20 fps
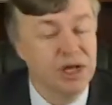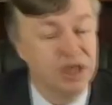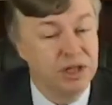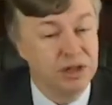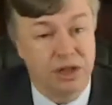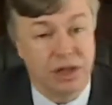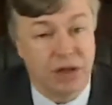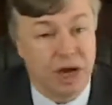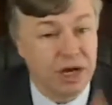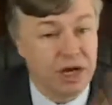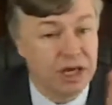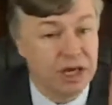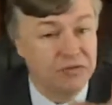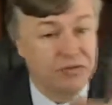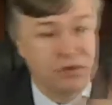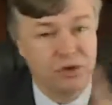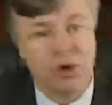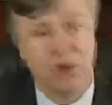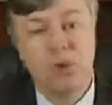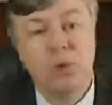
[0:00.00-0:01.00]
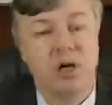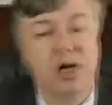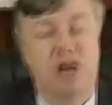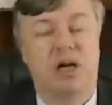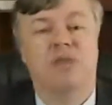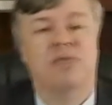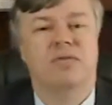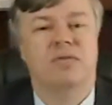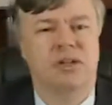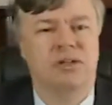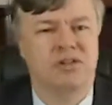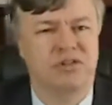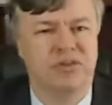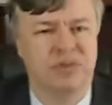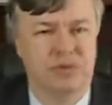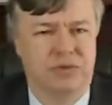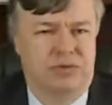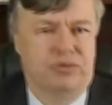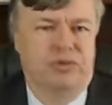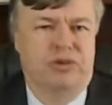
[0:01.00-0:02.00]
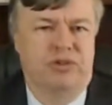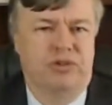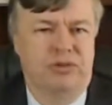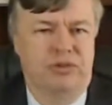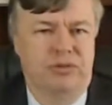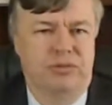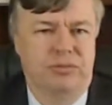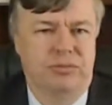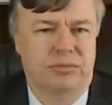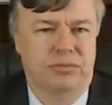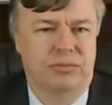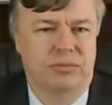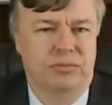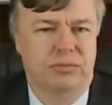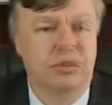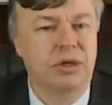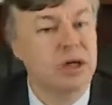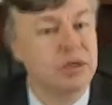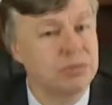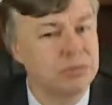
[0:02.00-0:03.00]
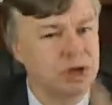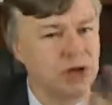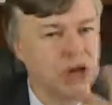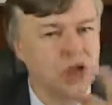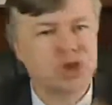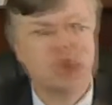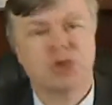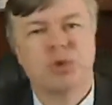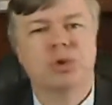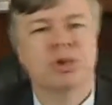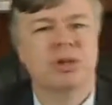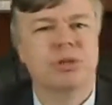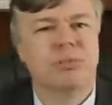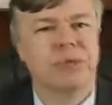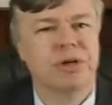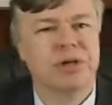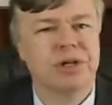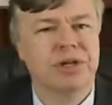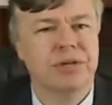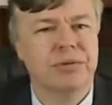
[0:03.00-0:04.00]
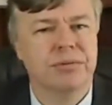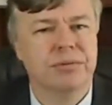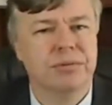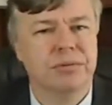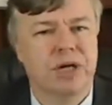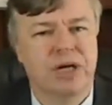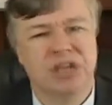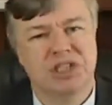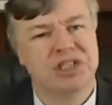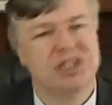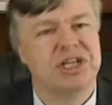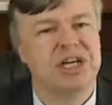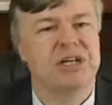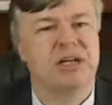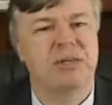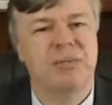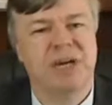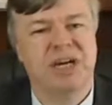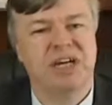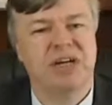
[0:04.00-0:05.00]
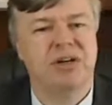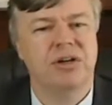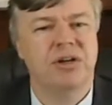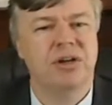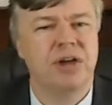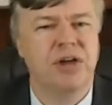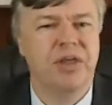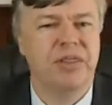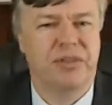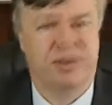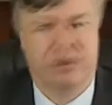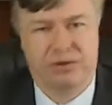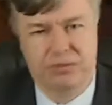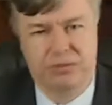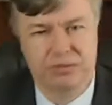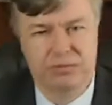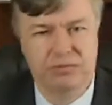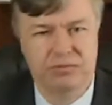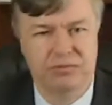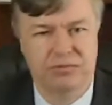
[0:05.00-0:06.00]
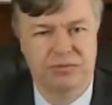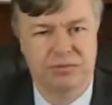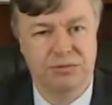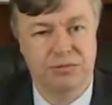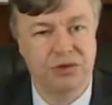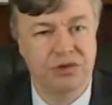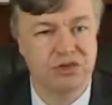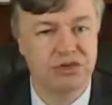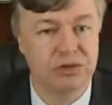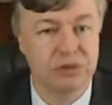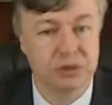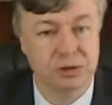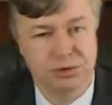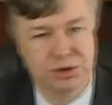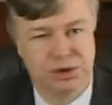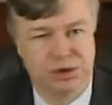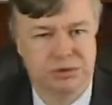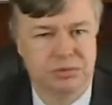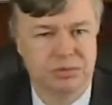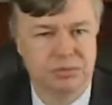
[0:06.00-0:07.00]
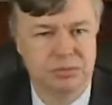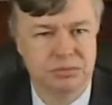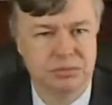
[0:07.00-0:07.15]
and that I have no conflicts of interest. I am not short the market. I stand to make nothing from this solution,